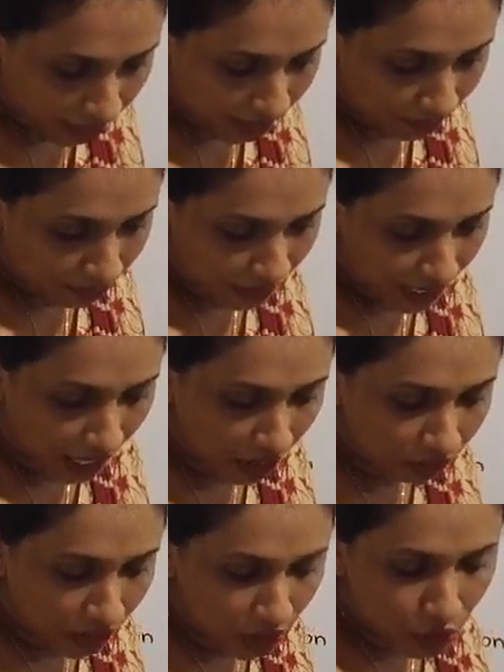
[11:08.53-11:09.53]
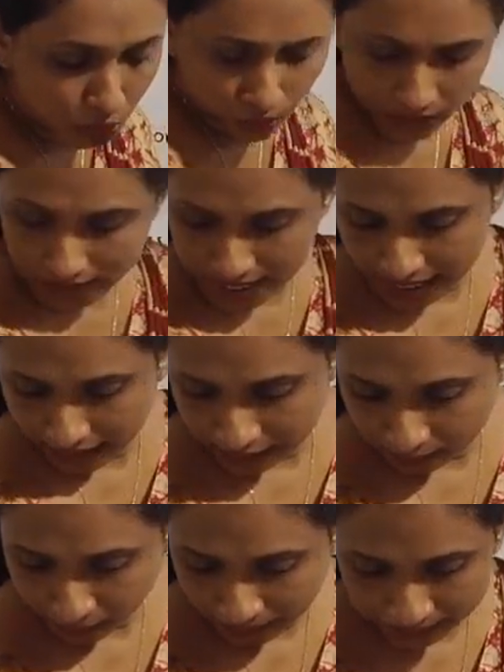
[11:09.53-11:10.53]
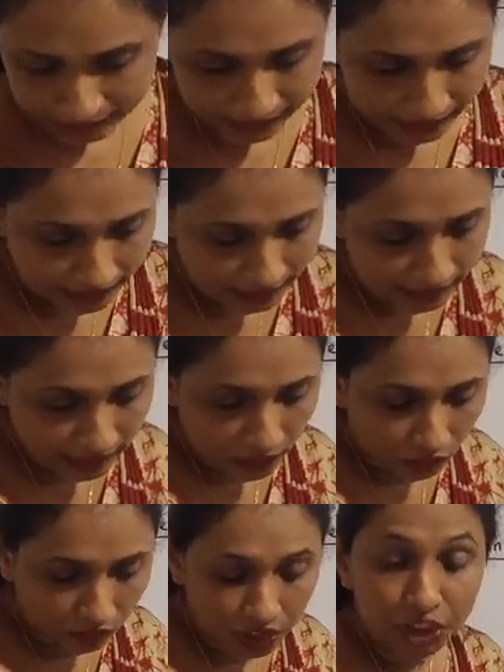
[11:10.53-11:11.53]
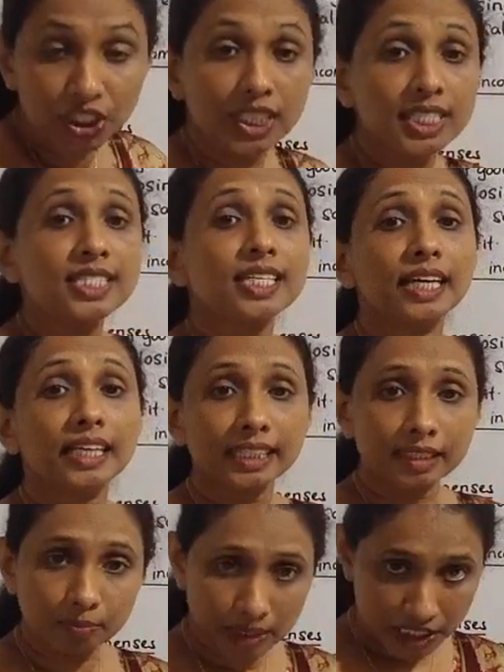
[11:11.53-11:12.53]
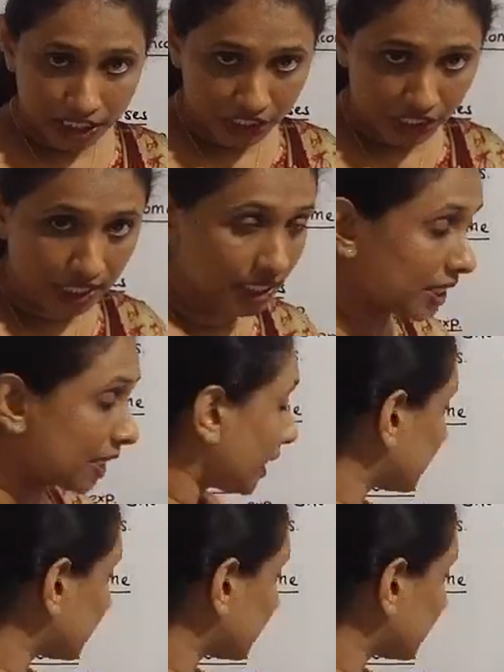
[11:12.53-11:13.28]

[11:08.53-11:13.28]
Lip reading: Then we have insurance expenses, which is an administration